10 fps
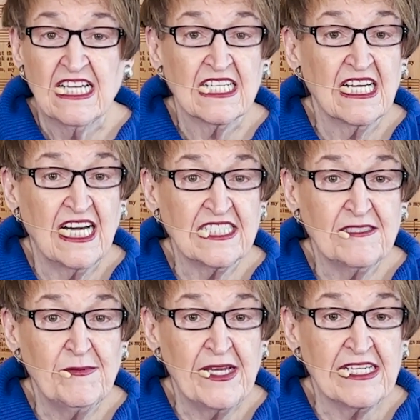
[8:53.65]
God's
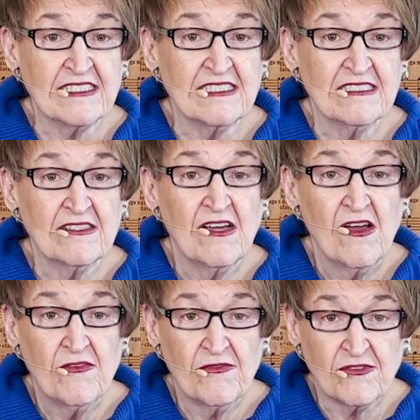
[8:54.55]
best
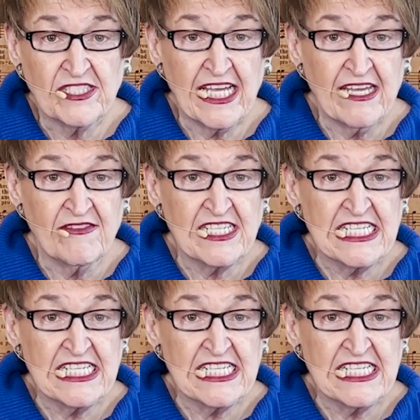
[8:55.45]
for David.